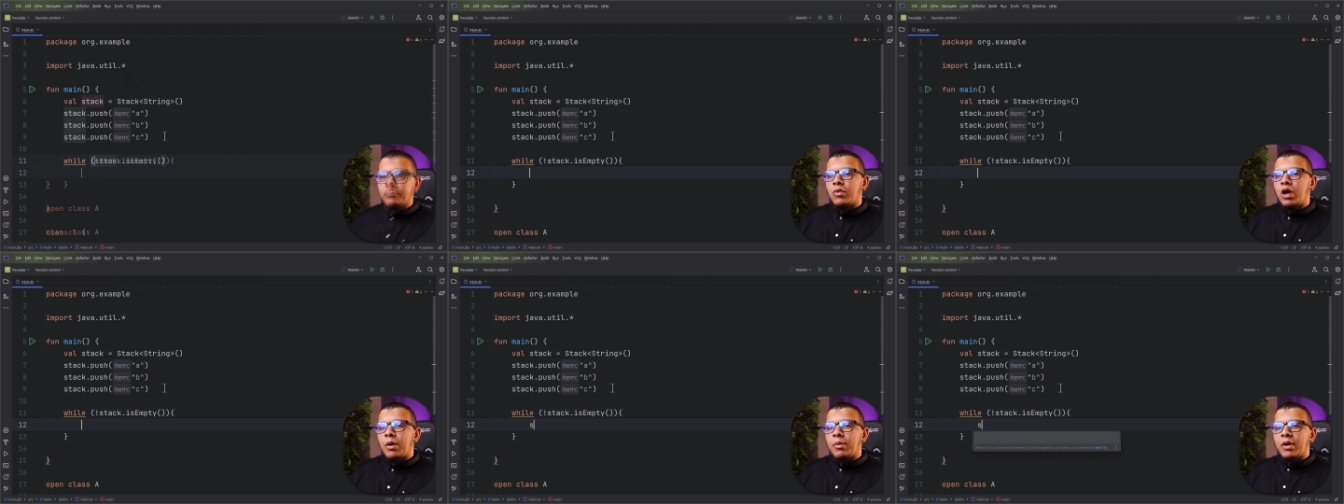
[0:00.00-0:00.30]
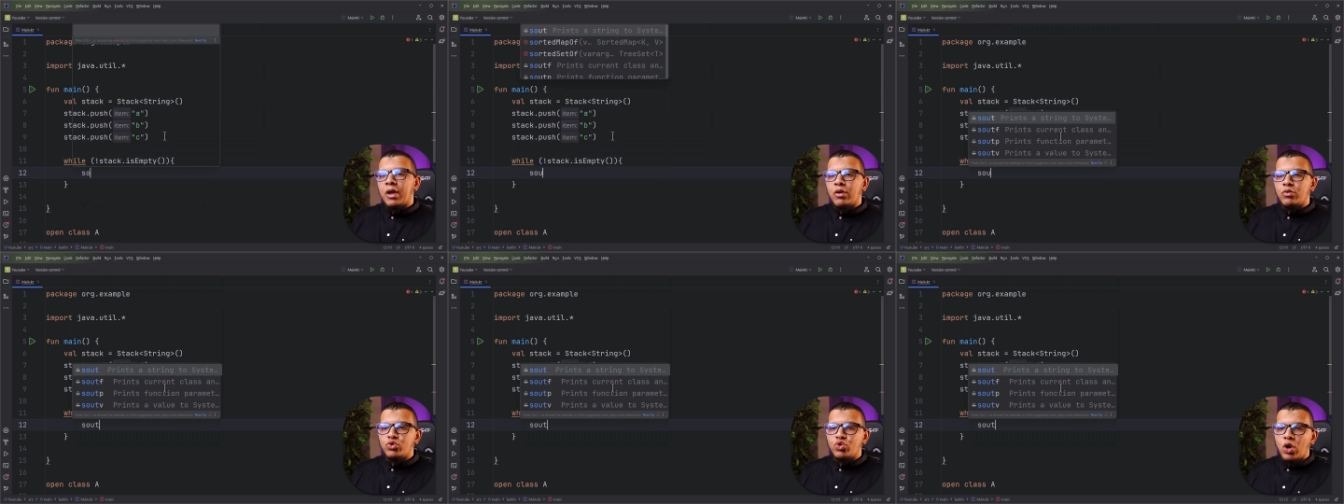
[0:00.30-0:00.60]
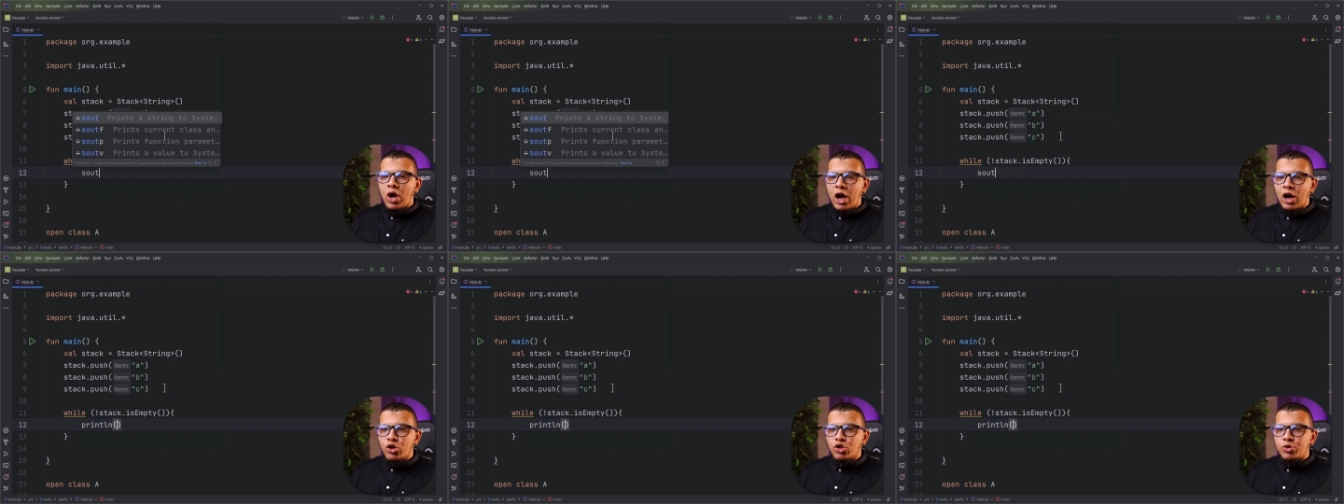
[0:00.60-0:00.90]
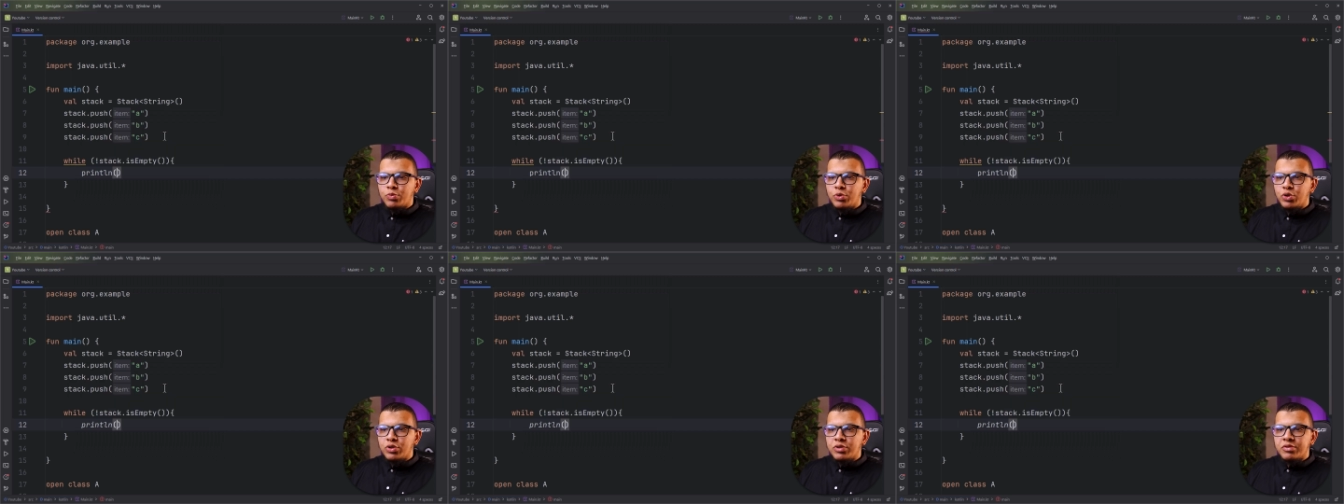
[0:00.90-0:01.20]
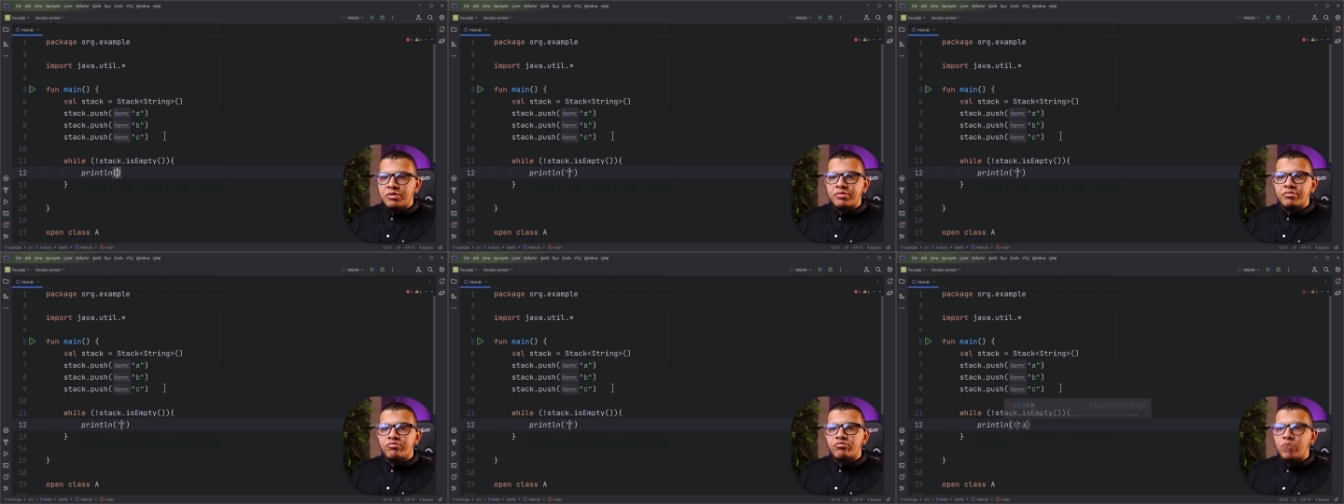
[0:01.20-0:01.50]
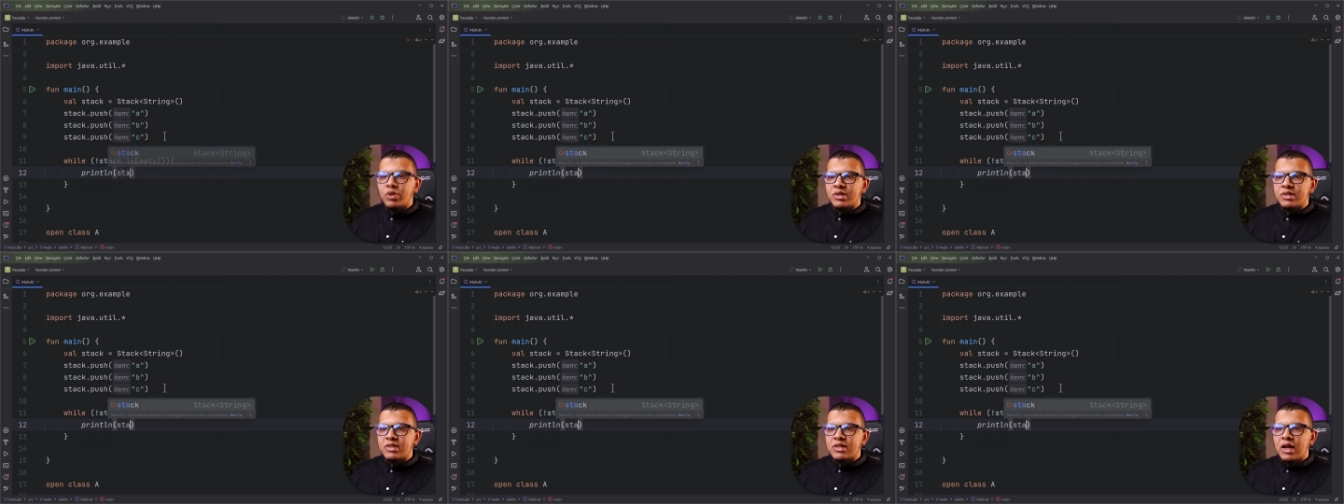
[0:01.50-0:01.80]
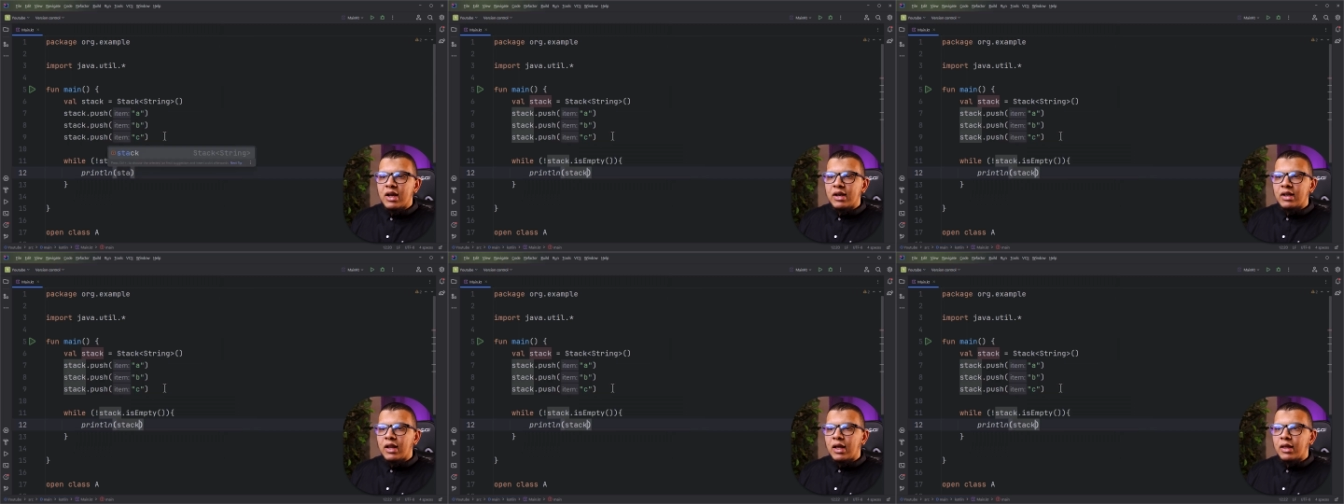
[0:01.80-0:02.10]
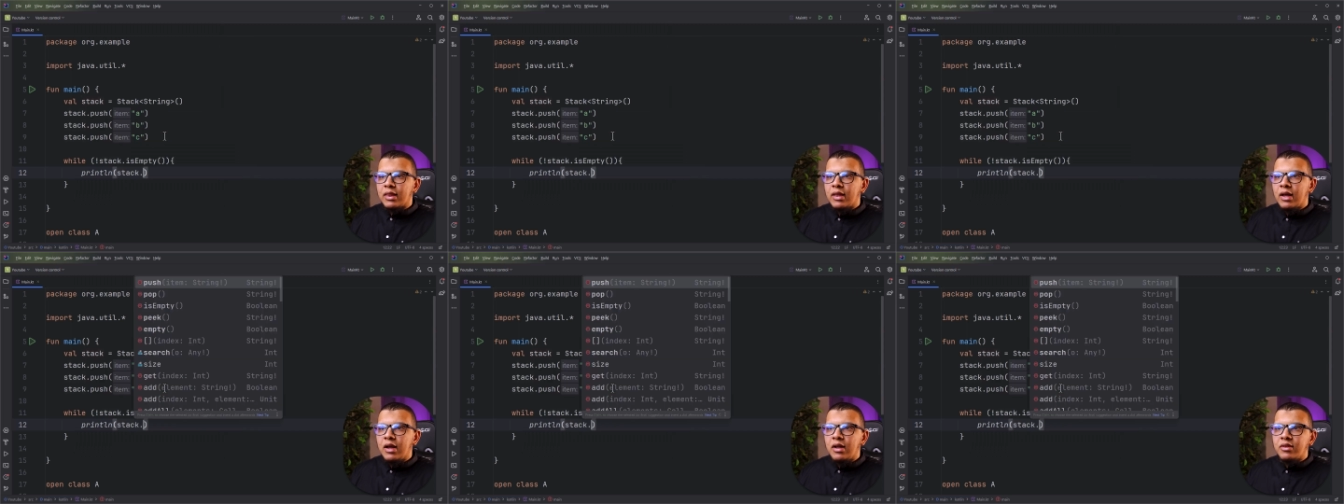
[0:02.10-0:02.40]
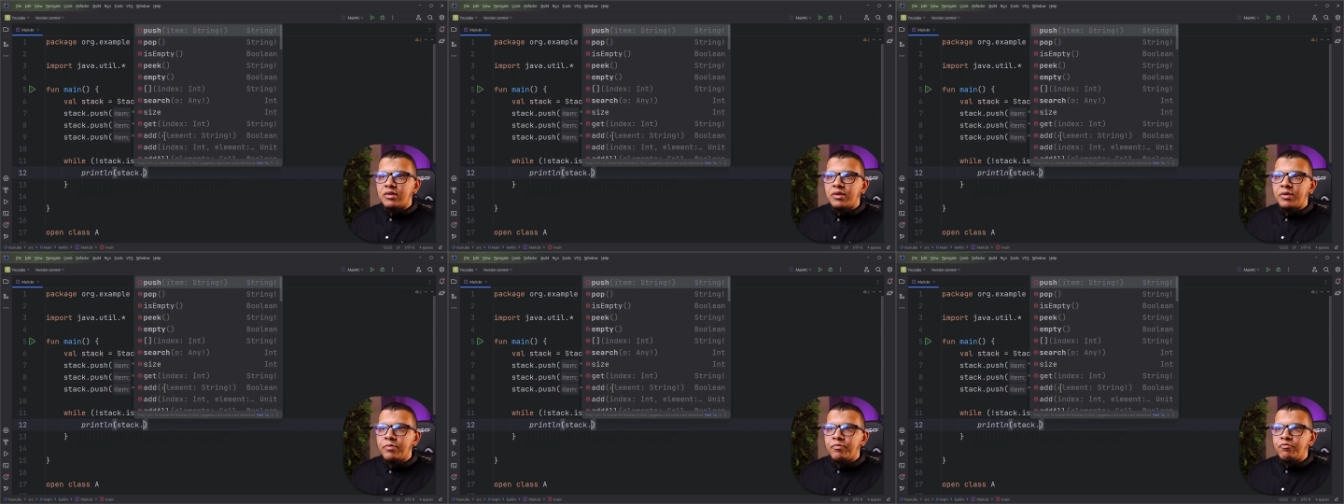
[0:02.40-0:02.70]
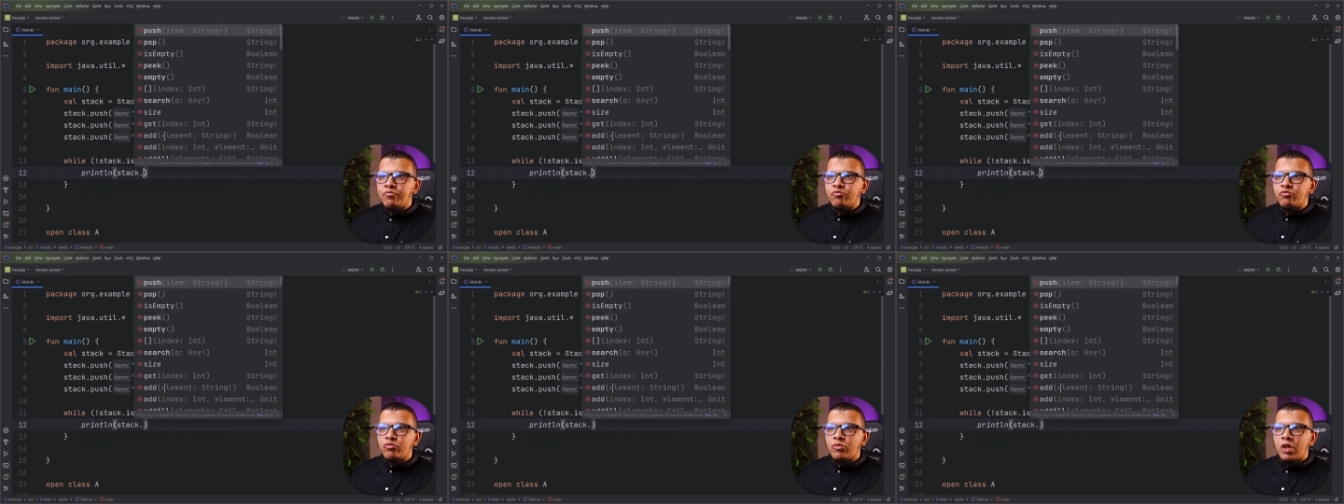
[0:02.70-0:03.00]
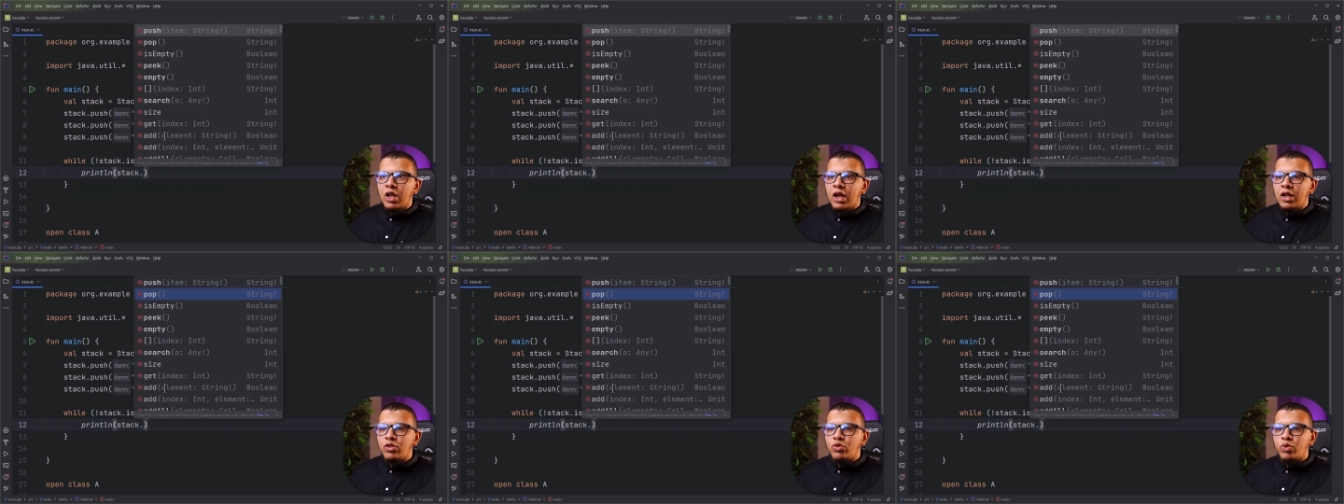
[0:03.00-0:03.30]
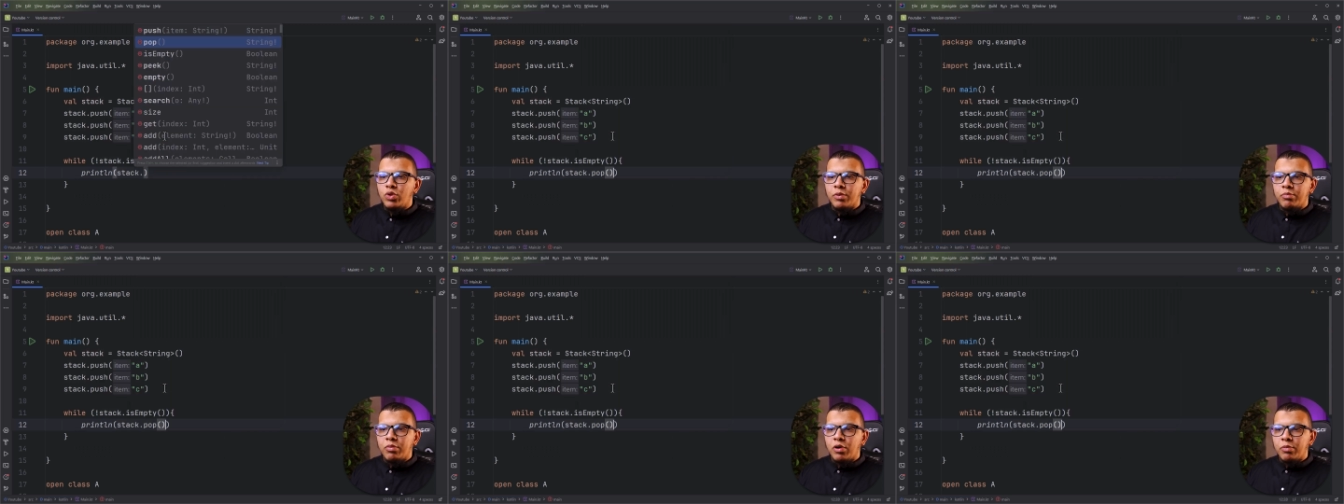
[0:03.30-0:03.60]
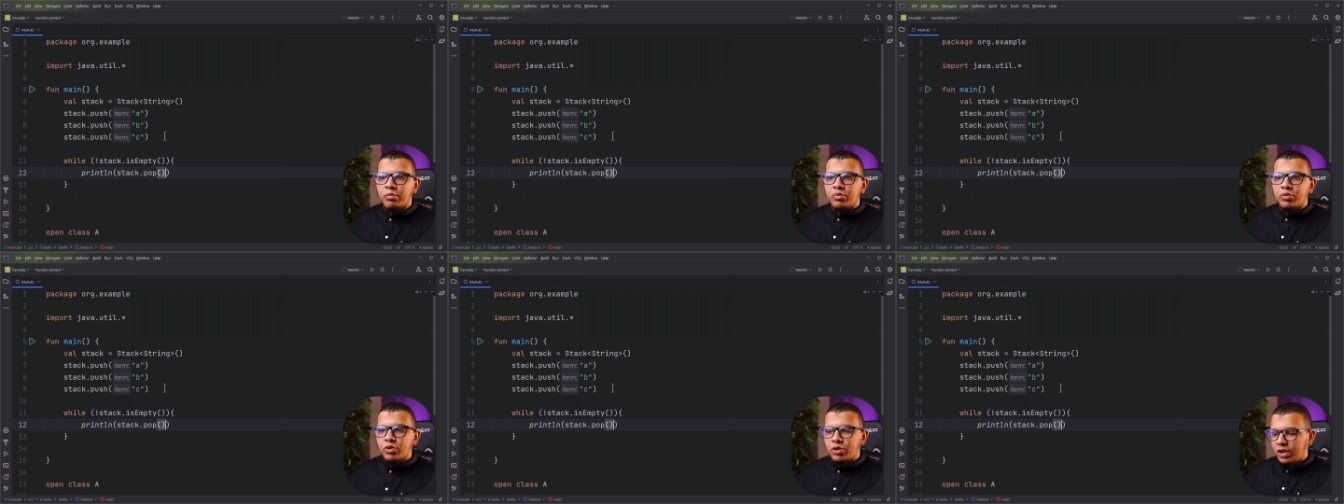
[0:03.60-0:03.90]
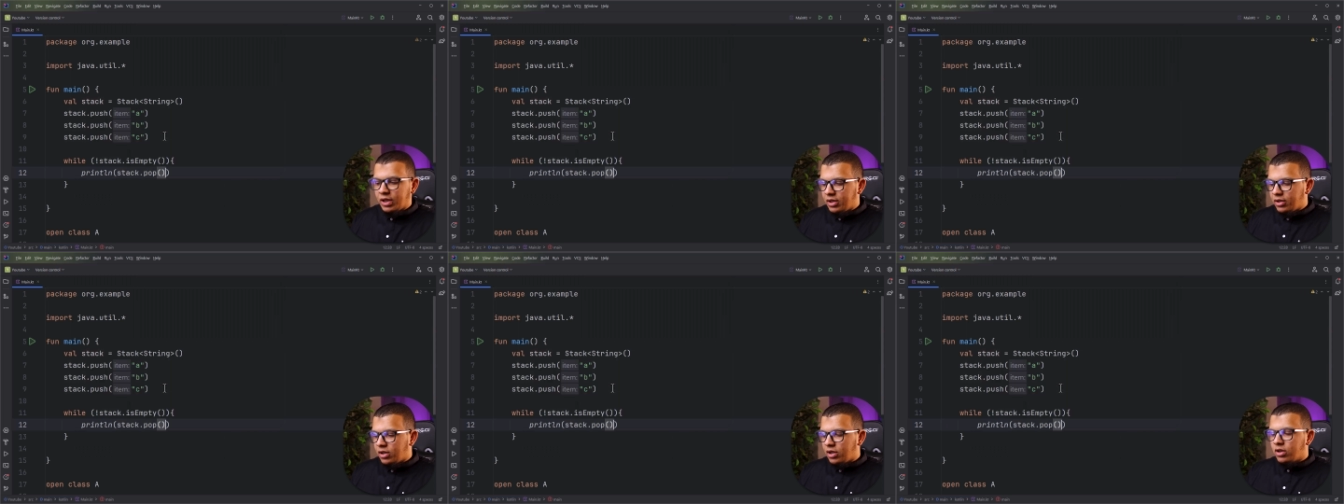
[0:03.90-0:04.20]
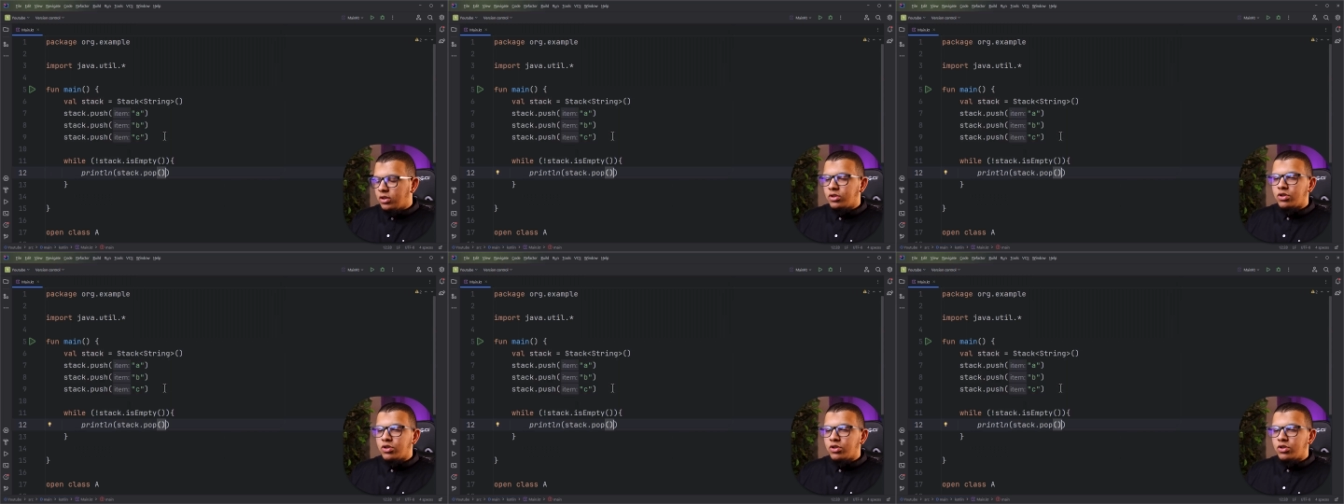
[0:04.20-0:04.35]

I'm going to output with the stack like that and do the pop, okay?